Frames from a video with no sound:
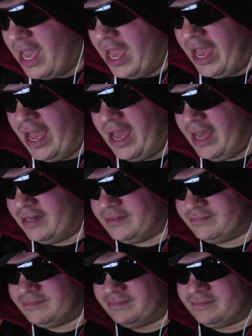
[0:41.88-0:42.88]

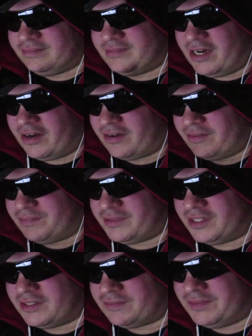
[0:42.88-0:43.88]
And they're
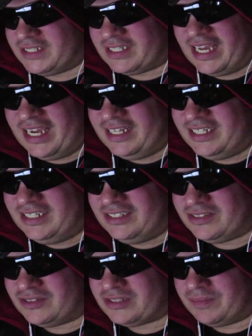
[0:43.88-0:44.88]
just vigilantes
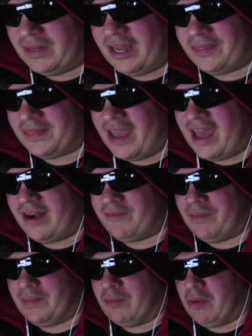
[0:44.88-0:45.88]
or something like that. I
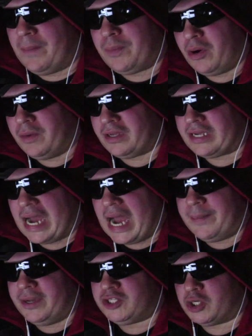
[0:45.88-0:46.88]
mean, at one point in the
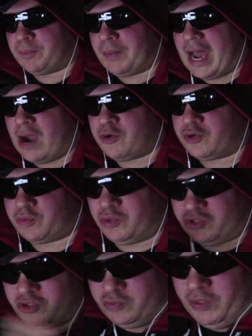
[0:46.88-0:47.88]
comics, their powers were
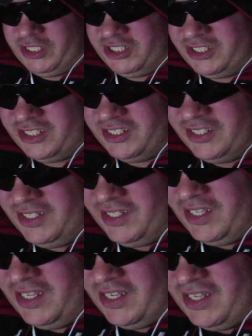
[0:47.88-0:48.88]
switched.
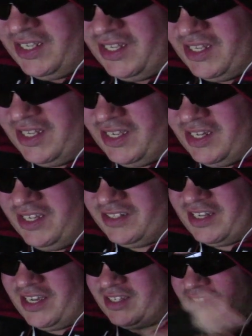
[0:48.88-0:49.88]
It's
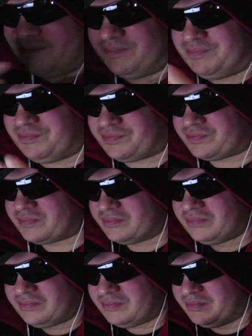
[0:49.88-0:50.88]
like,
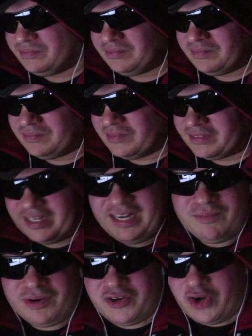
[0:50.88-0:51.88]
did
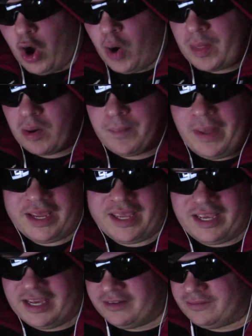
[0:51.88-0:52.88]
anyone know they were
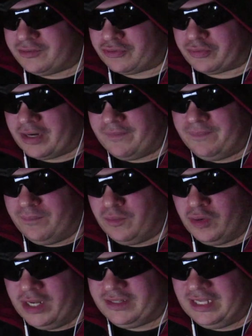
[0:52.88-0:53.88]
making a
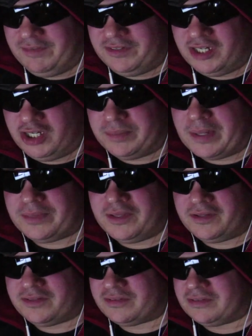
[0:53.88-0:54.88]
TV series about this?